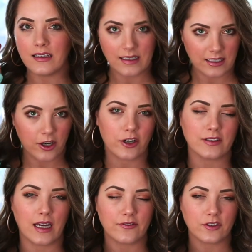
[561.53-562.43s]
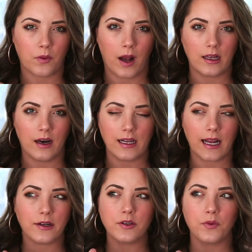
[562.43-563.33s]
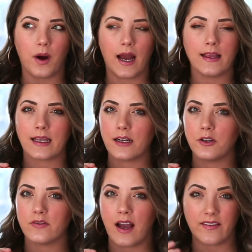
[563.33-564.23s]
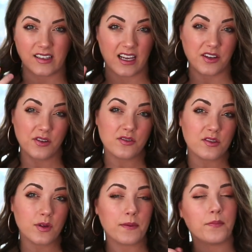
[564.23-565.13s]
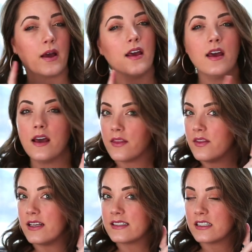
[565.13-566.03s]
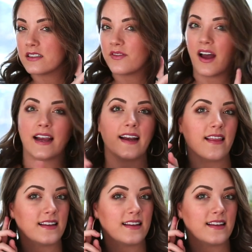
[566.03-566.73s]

it hurts after a while, and I don't know why. Like, I don't know if I have to get used to it, but this ear's fine.